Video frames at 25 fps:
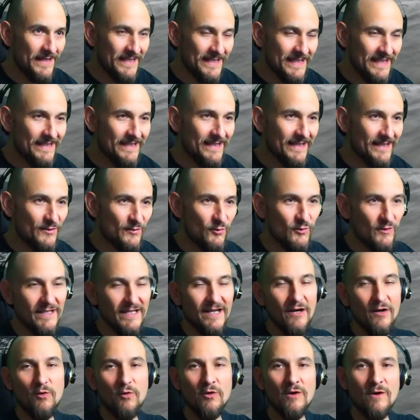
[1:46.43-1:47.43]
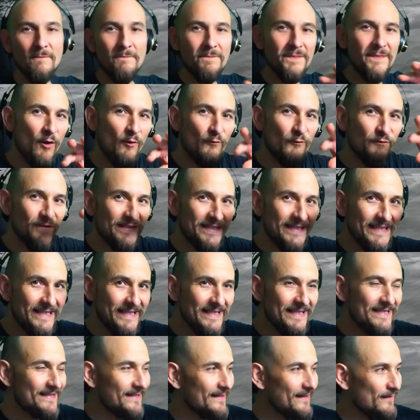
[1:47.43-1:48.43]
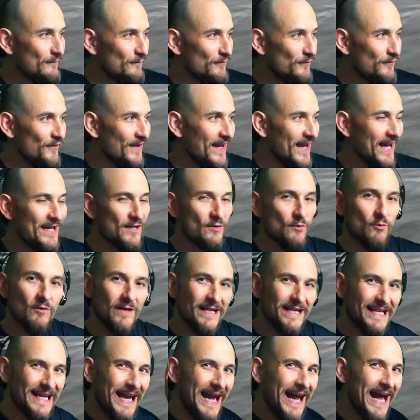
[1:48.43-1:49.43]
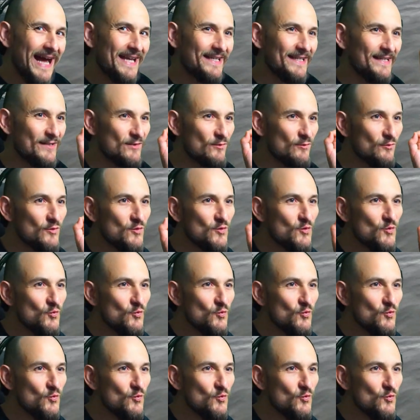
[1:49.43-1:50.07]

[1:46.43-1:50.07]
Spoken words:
And the baitfish of course also swim further and further with time.